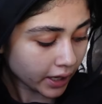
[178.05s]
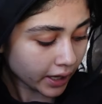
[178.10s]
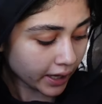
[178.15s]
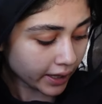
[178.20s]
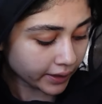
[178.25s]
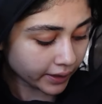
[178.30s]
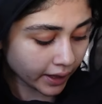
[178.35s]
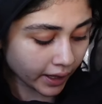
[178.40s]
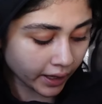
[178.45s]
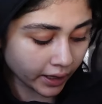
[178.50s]

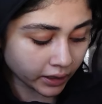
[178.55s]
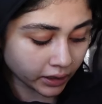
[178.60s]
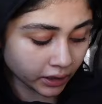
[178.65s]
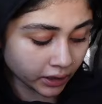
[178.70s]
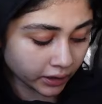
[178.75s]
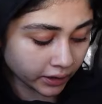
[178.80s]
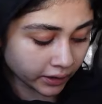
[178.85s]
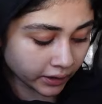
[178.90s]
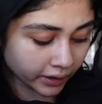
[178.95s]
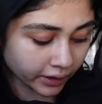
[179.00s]
And
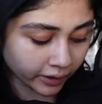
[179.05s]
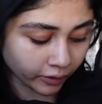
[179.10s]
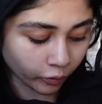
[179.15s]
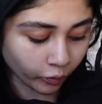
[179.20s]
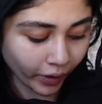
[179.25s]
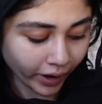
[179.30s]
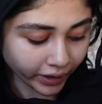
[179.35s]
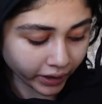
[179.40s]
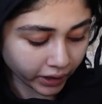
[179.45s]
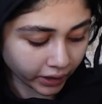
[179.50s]
then the
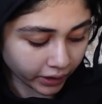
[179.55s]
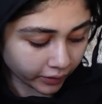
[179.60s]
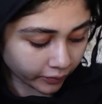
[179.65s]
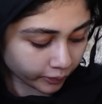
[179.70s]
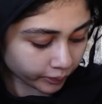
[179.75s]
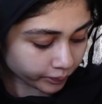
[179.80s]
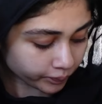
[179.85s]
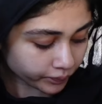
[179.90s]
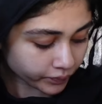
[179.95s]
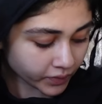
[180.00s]

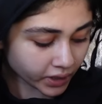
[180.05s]
wedding